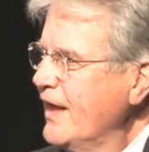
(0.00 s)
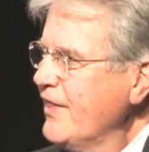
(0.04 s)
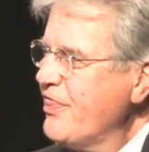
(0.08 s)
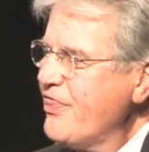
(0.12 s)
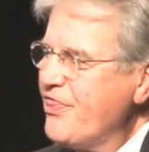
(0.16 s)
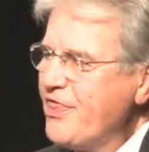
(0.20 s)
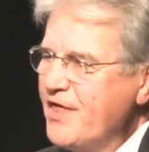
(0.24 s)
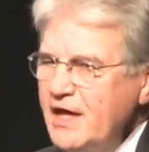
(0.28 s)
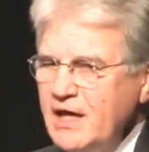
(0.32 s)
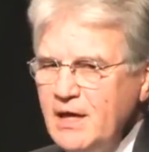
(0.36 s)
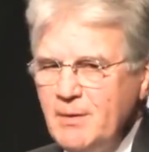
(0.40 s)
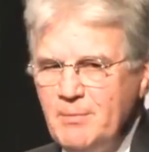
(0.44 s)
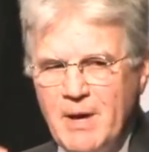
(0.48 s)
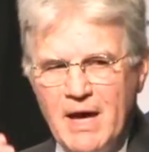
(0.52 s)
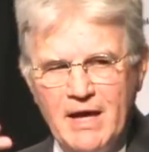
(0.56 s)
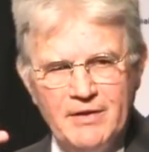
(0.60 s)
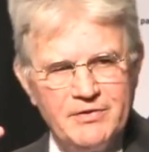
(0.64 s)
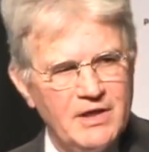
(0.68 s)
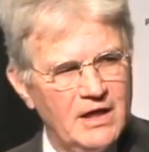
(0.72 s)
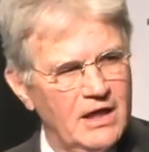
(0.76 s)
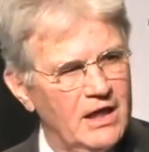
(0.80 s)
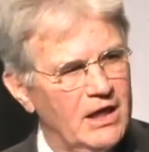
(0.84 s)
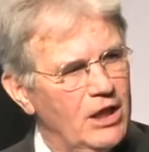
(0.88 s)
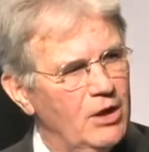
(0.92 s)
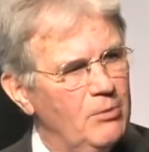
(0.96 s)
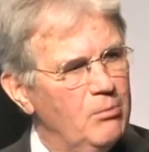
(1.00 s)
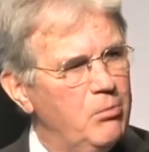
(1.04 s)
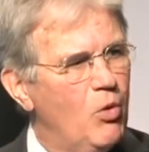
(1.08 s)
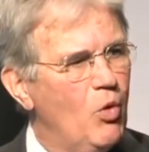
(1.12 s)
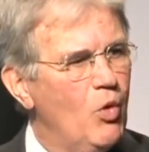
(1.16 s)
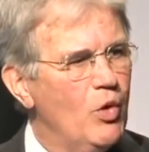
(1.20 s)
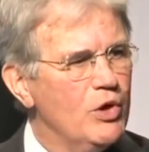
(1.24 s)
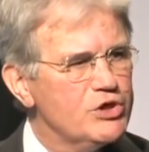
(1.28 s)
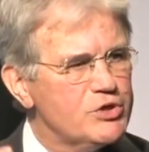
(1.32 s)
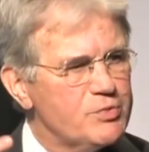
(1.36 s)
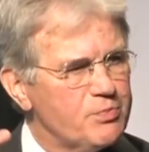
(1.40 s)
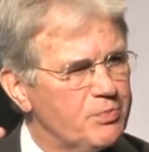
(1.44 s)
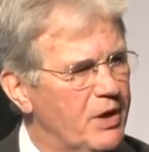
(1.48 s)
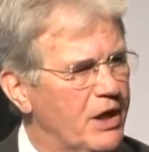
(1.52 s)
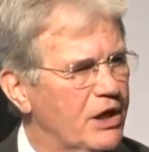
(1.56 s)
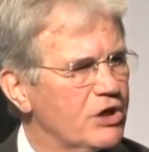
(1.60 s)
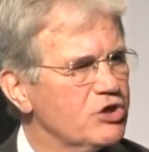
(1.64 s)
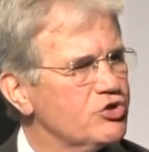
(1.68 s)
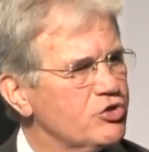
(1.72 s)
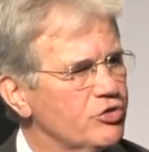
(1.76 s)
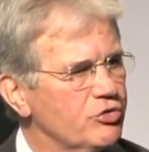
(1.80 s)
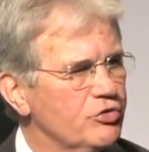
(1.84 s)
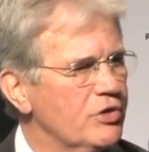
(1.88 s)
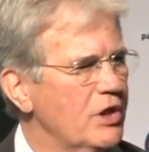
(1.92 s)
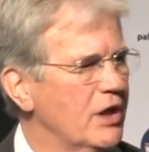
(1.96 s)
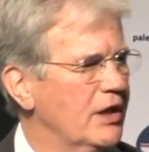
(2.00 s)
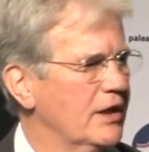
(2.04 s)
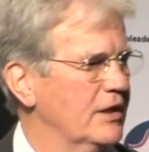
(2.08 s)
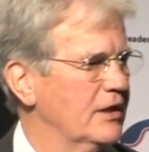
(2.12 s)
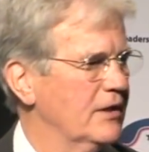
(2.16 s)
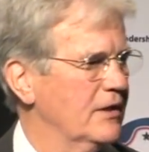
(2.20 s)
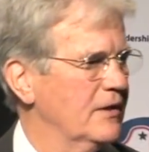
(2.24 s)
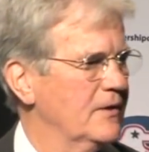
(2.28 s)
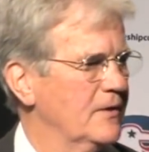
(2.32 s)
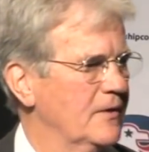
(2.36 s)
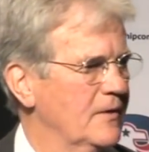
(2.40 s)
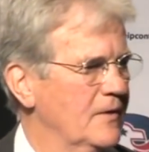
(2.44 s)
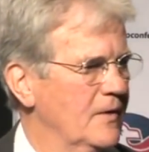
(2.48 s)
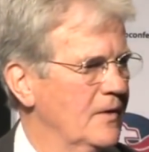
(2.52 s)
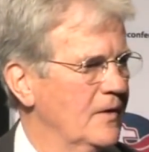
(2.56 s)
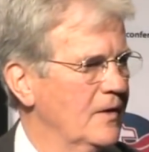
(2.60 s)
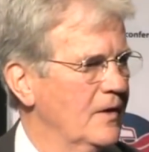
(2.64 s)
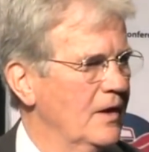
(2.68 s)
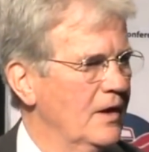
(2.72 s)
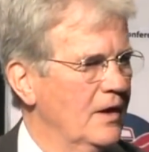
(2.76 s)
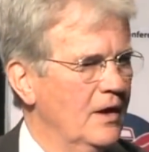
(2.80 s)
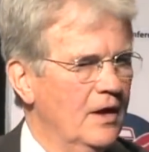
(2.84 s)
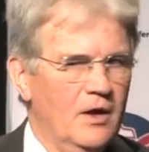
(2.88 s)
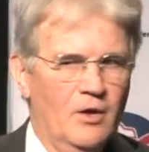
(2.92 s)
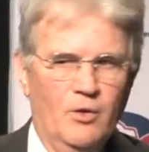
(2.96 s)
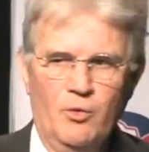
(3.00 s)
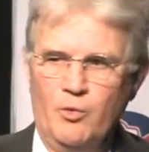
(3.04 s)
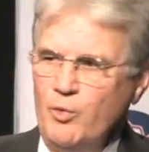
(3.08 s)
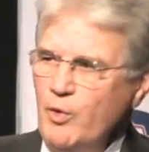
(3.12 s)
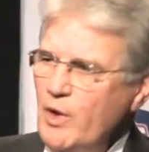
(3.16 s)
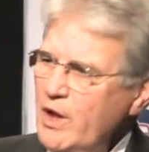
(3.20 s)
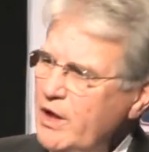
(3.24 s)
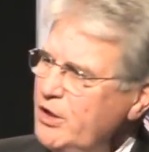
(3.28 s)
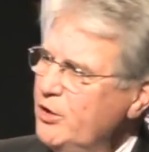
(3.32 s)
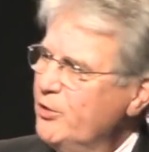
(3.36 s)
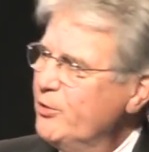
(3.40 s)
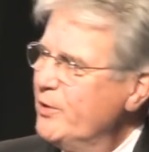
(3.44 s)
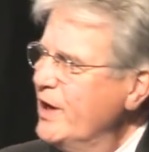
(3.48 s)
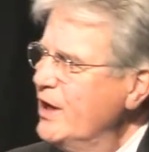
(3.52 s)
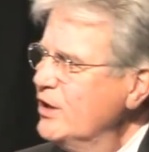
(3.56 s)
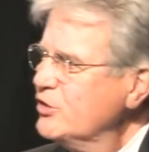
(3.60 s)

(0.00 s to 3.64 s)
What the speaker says: and think about the little boys pictured, running